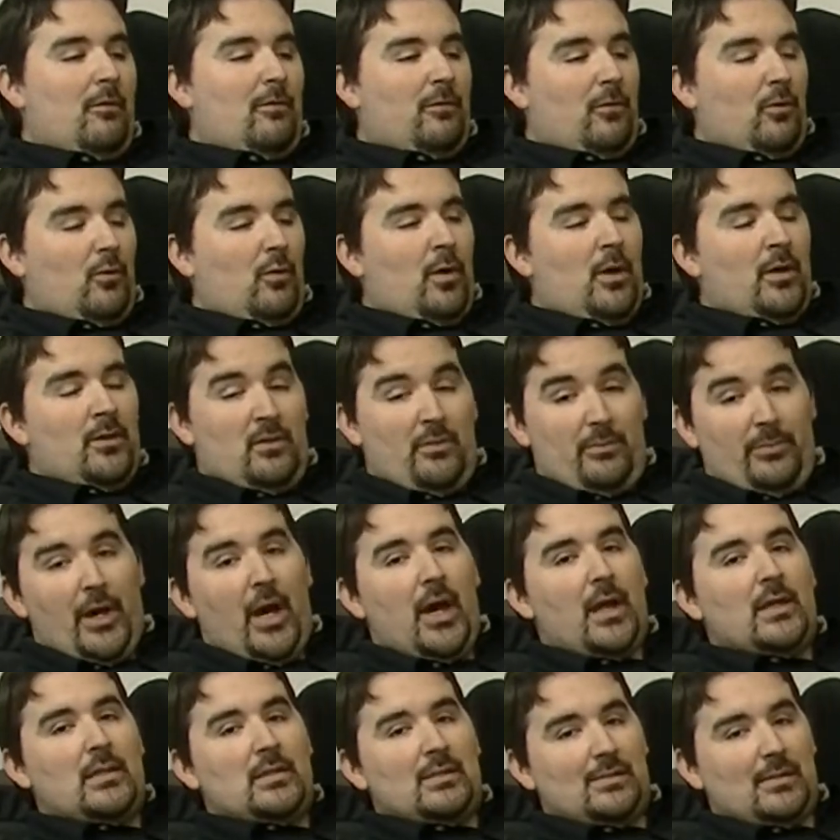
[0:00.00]
For one, the
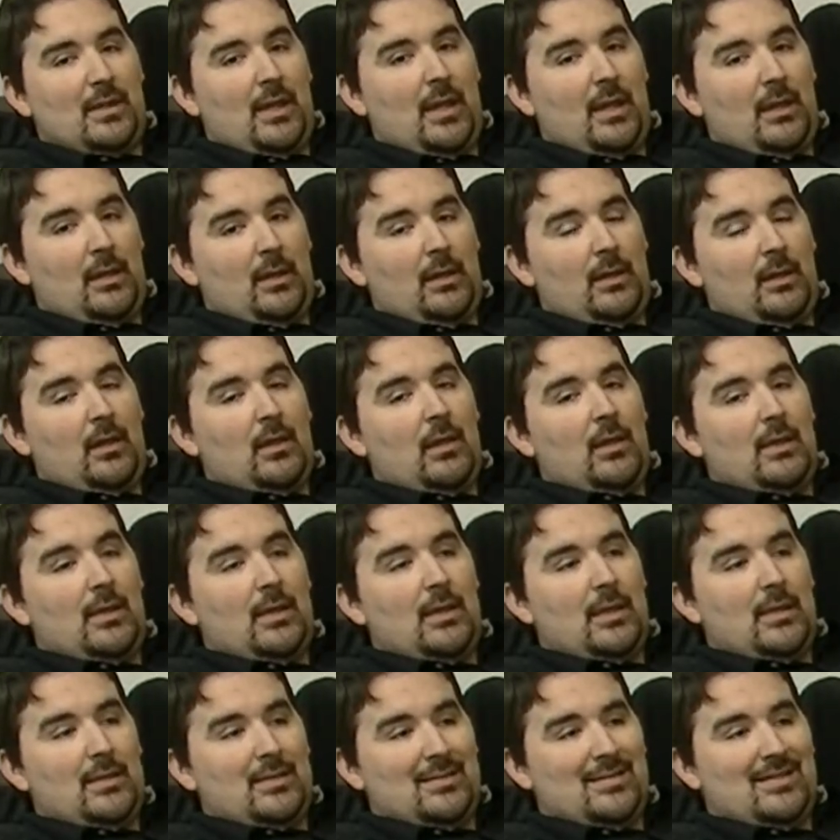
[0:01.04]
body scanning
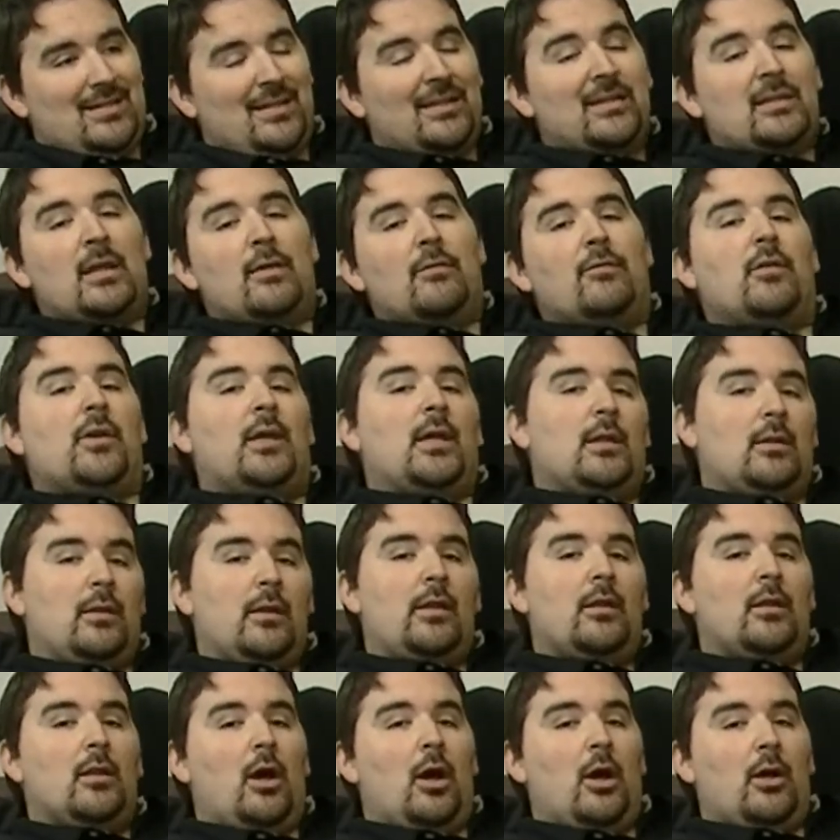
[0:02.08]
is
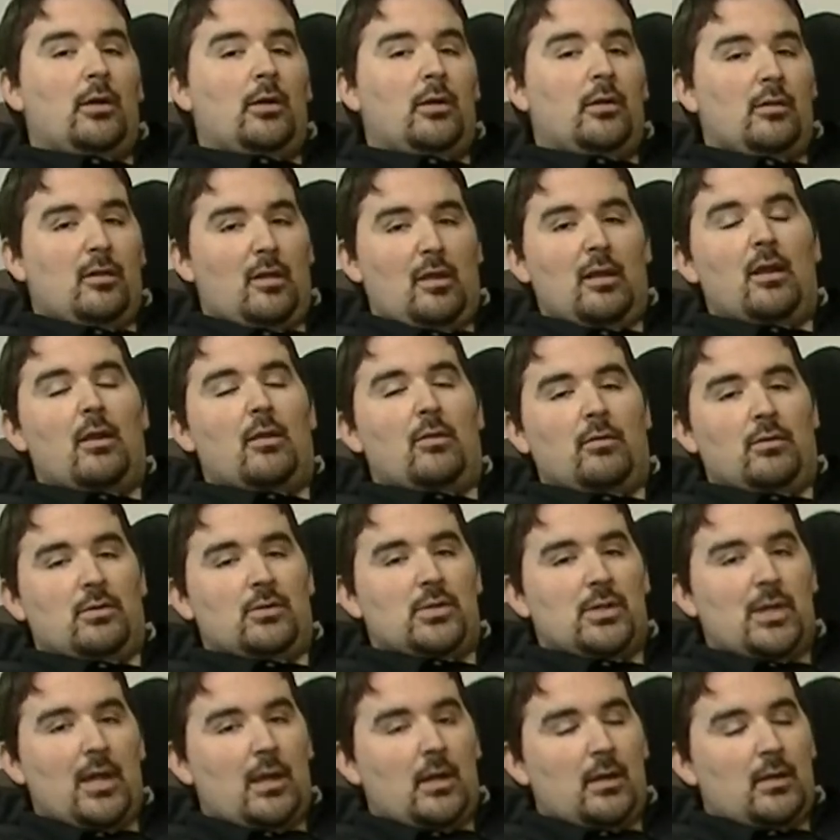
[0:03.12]
significantly longer than other
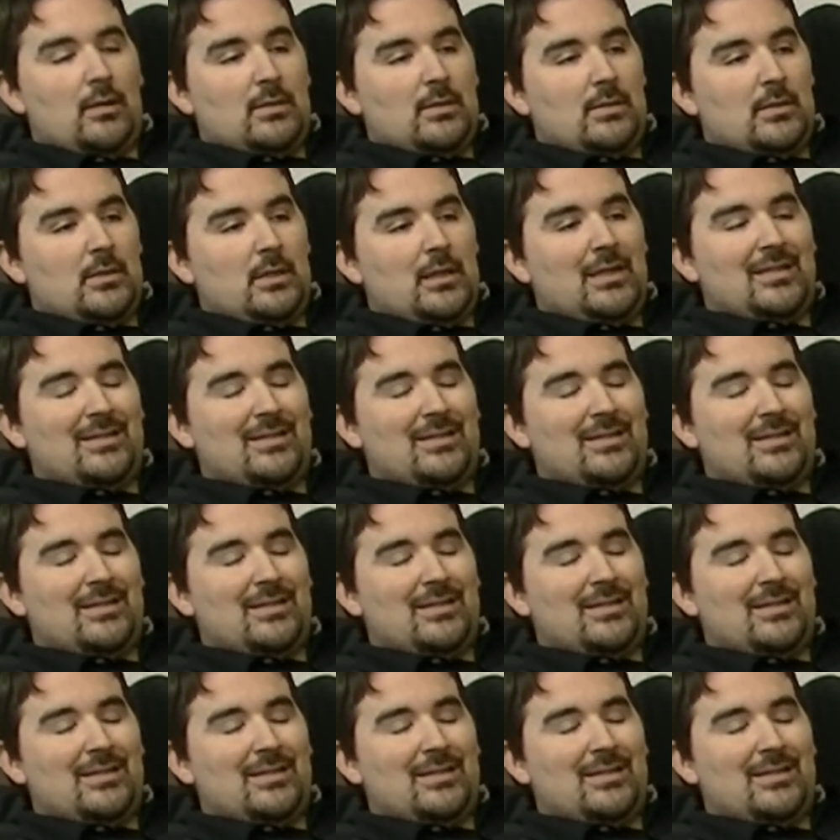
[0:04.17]
chairs.